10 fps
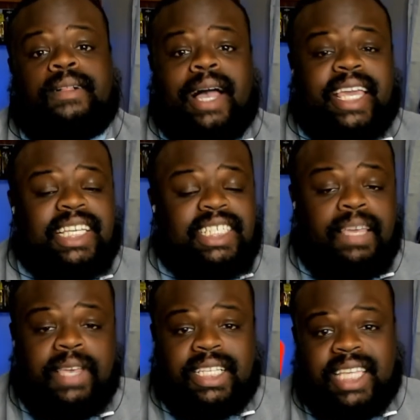I guess
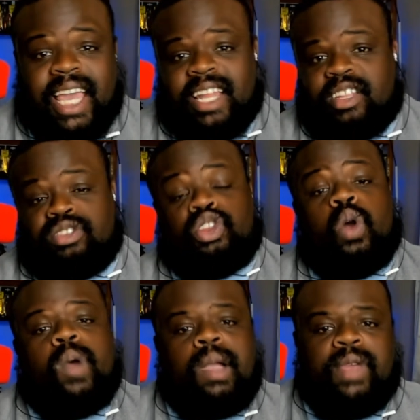Jimmy is saying that there's no
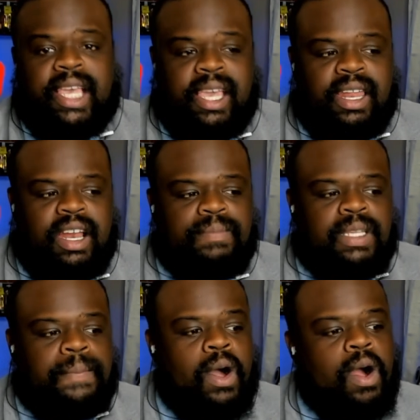way we could get it up
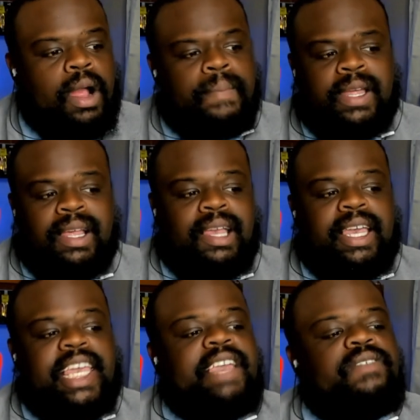to par, but
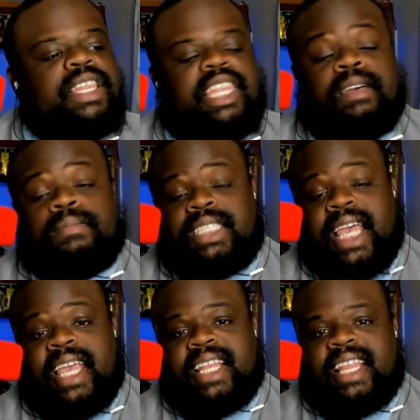even them
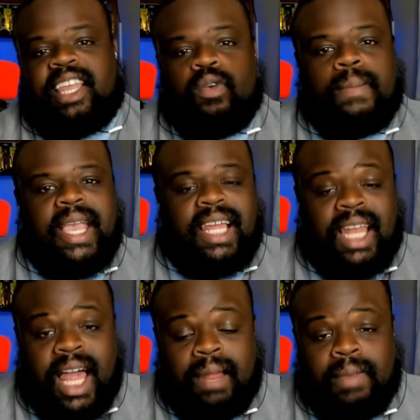saying that they were making a
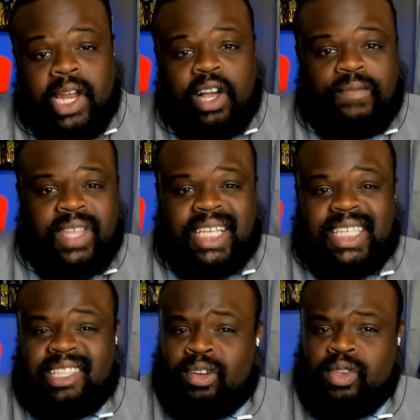lot of money off this,
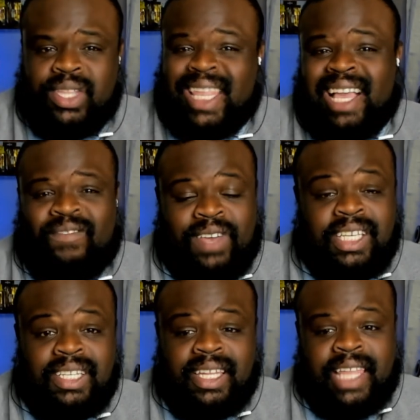don't you think
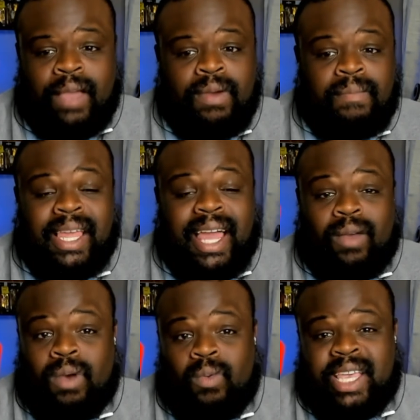eventually they would be
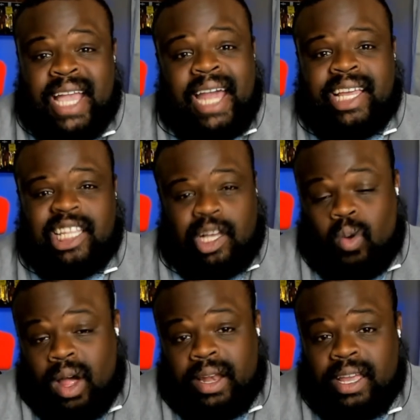like, well, we got to get the
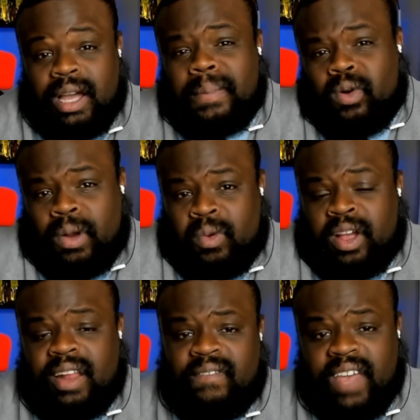quality up or we're
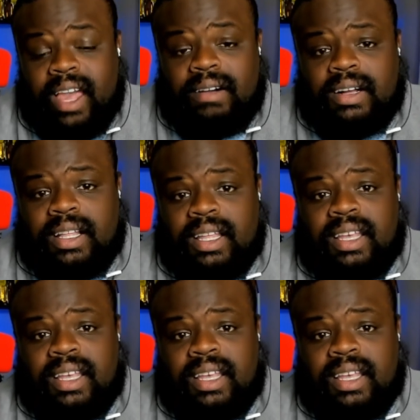going to fail?